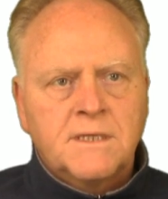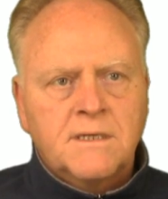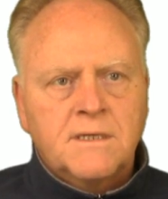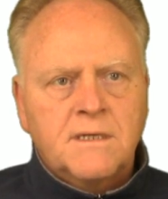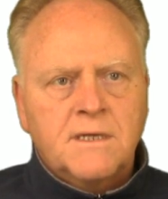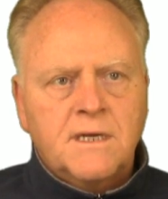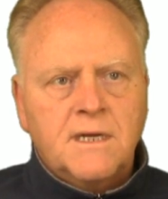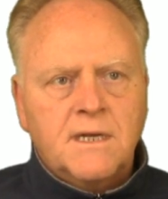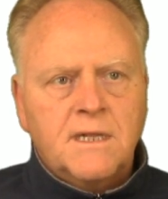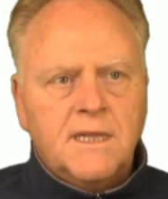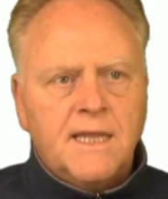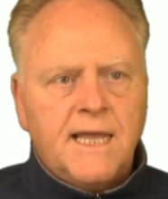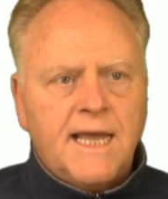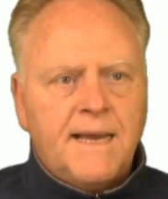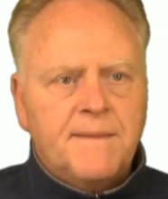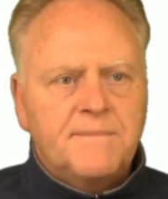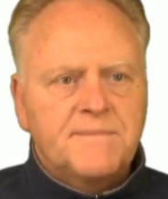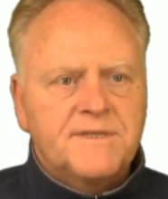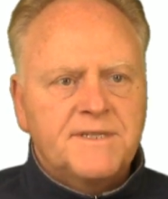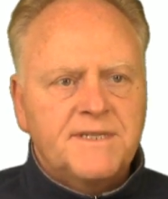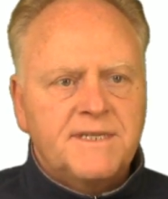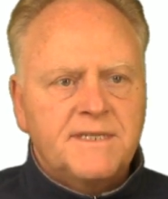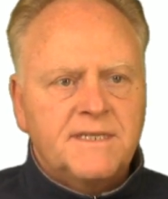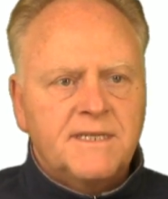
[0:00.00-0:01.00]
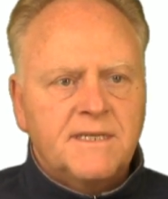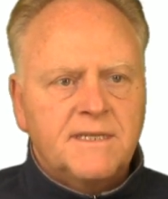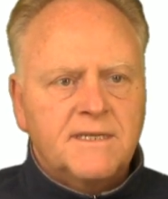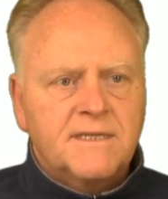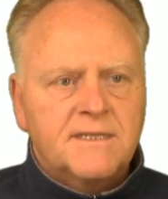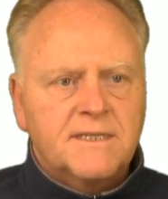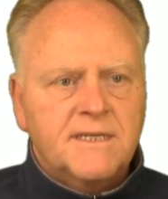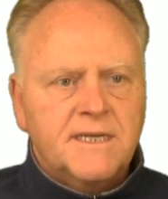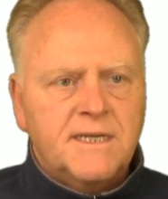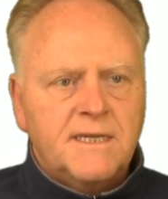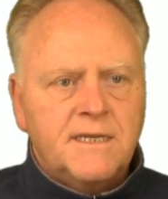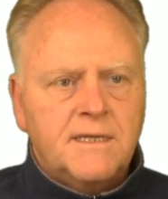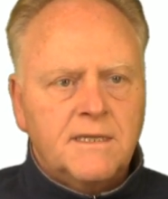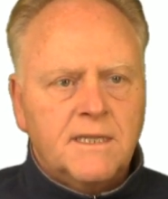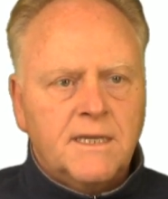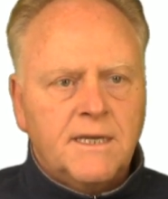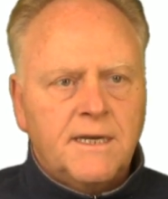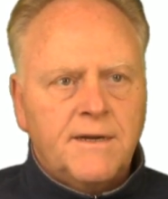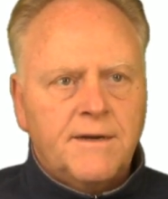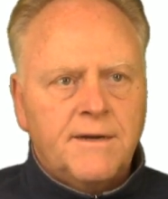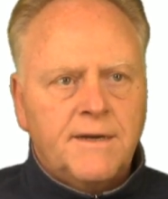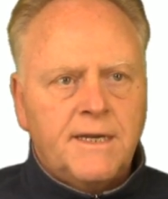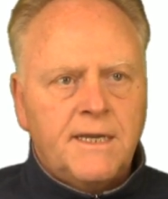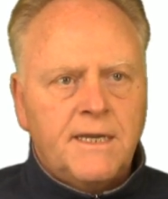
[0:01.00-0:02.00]
collapsing to the
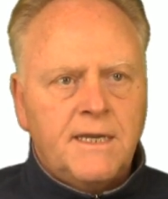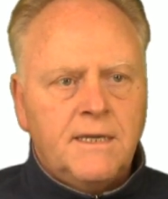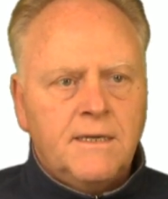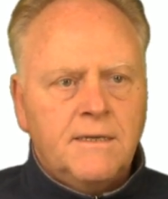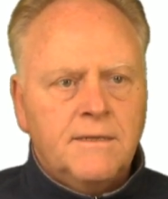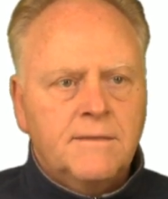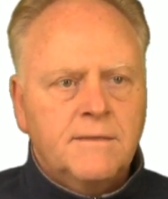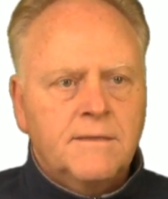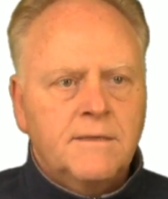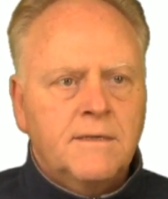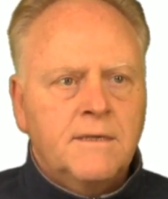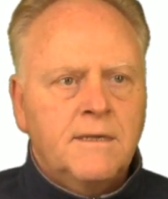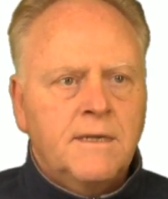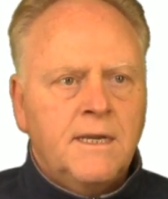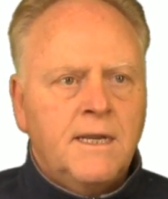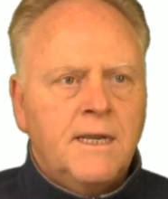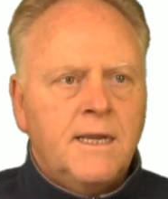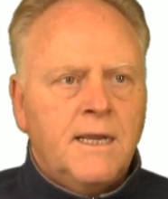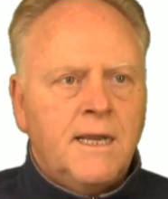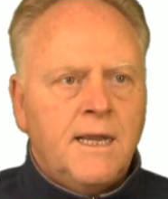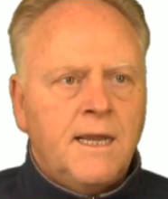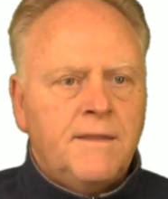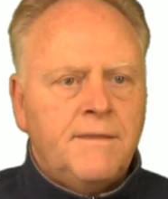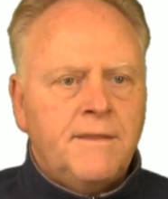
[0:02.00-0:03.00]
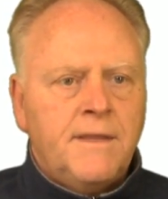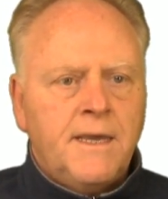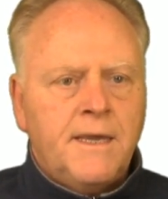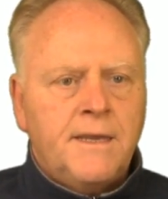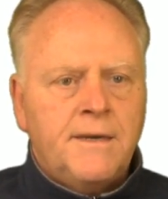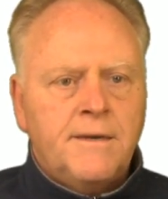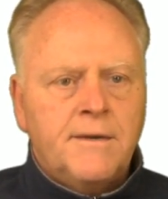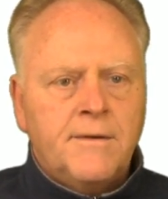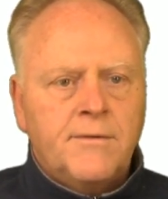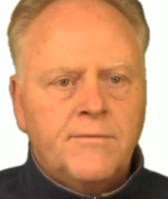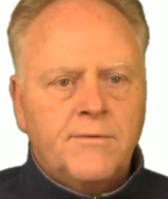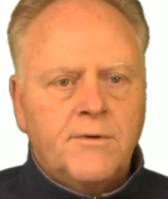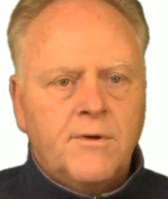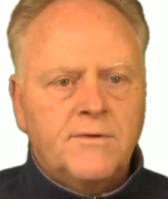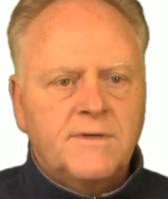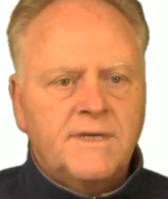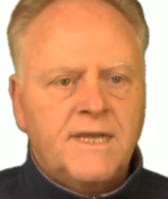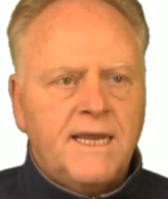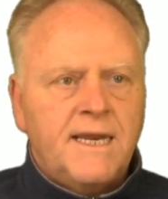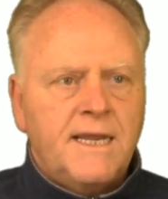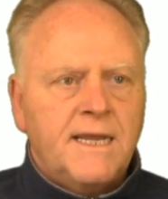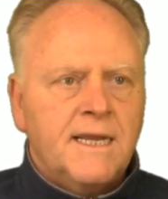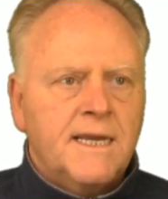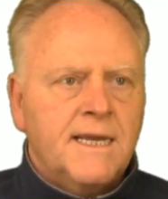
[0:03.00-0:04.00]
singularity, and
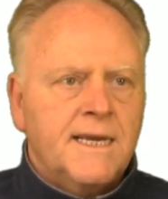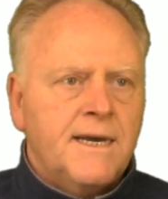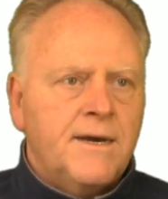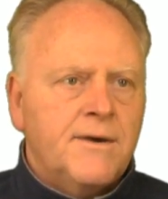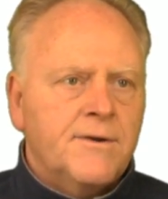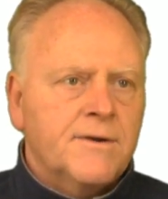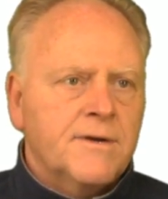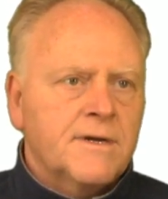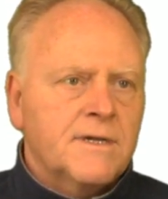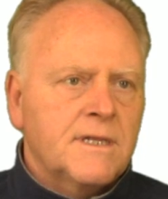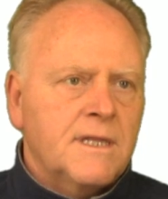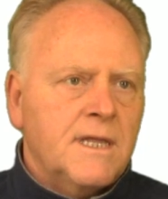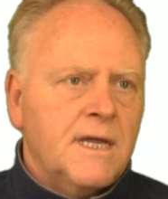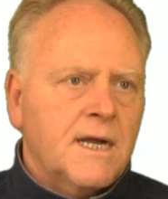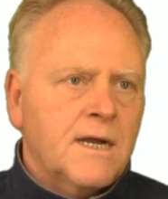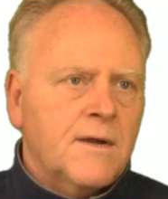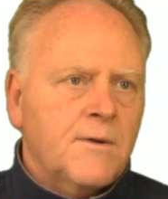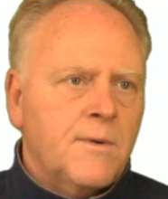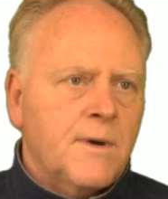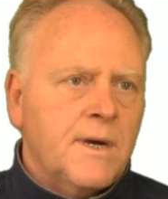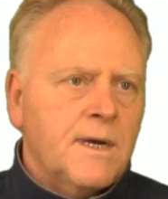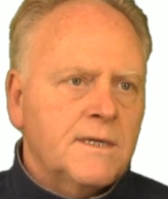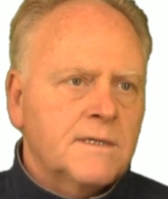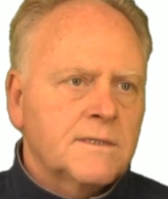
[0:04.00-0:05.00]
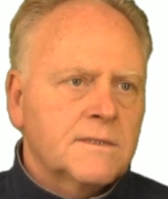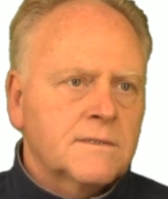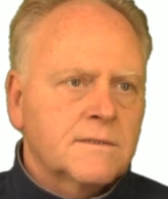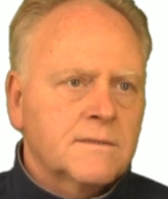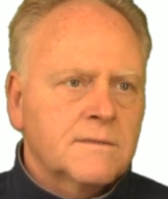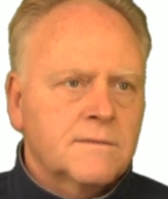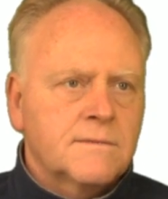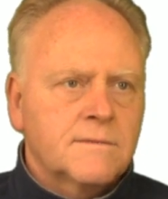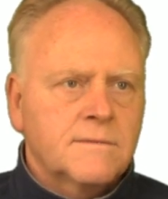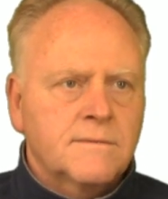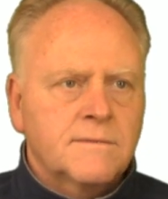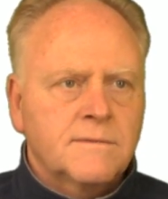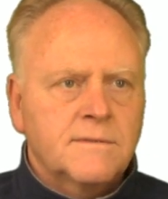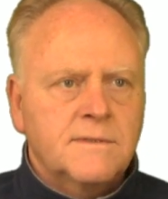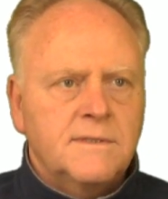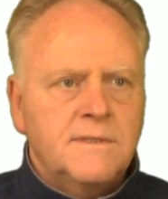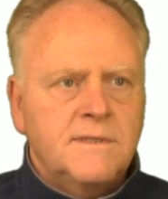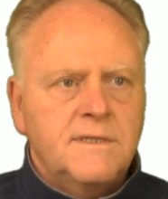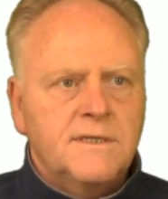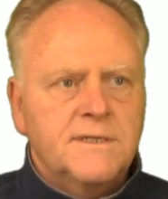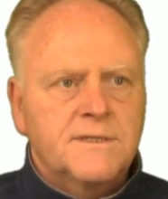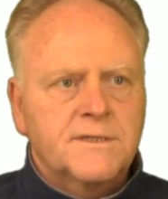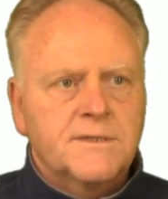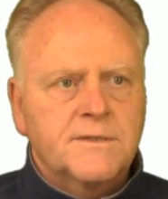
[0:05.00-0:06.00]
rotating counterclockwise in
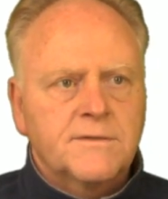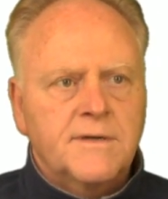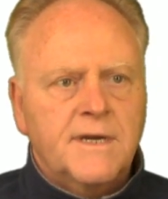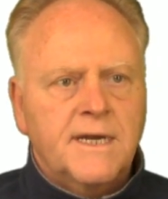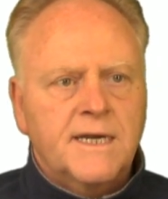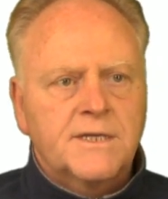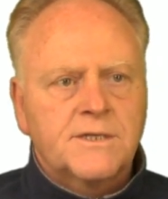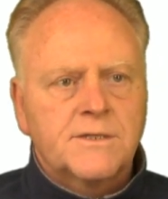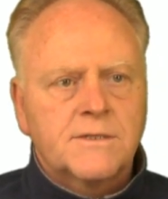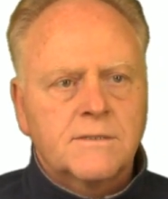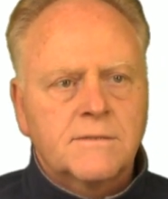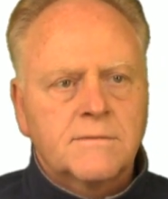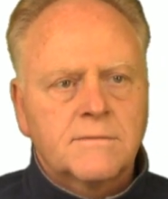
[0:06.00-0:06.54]
this direction.